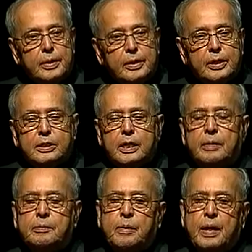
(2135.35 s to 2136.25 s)

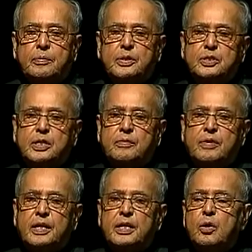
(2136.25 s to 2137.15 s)
described by Prime Minister
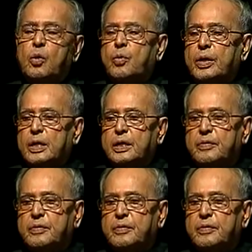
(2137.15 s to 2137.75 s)
very eloquently,